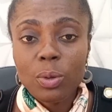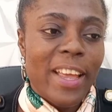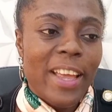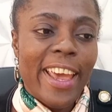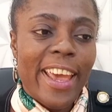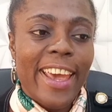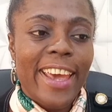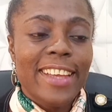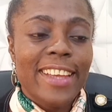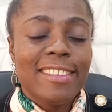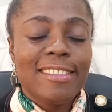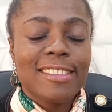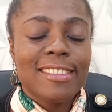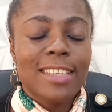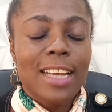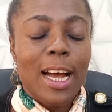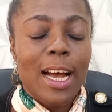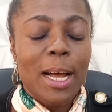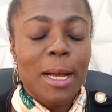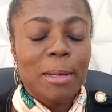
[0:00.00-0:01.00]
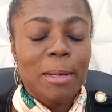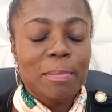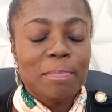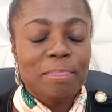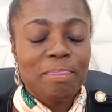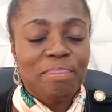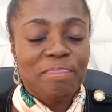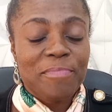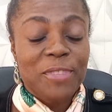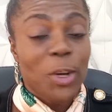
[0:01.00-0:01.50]
and
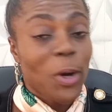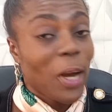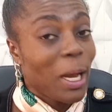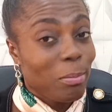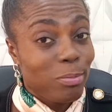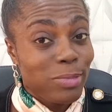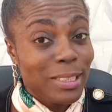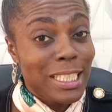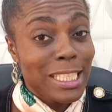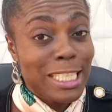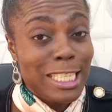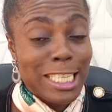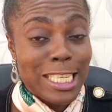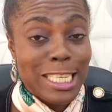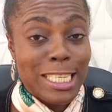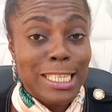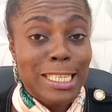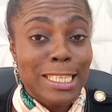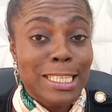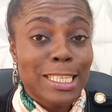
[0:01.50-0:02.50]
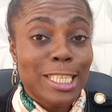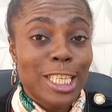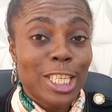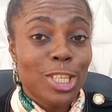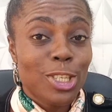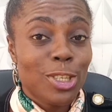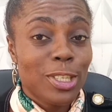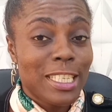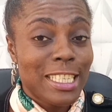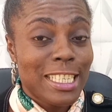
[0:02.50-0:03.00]
your abilities, you're
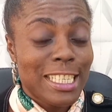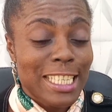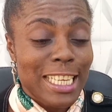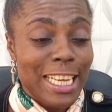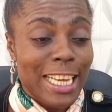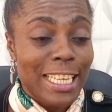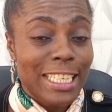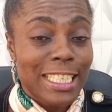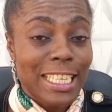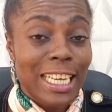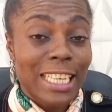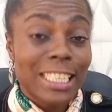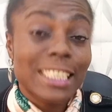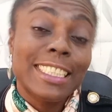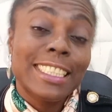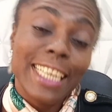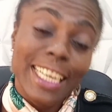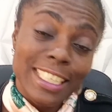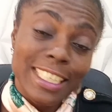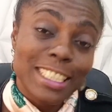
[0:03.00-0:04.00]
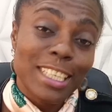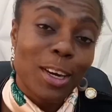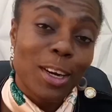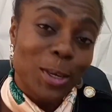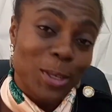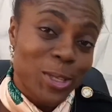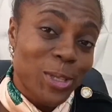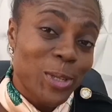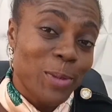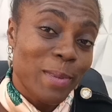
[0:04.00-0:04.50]
going to decide, and then the
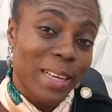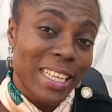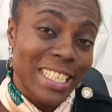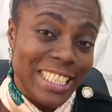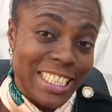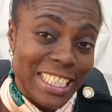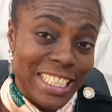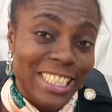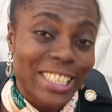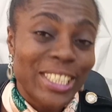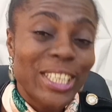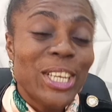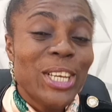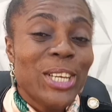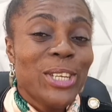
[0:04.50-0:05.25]
customer need,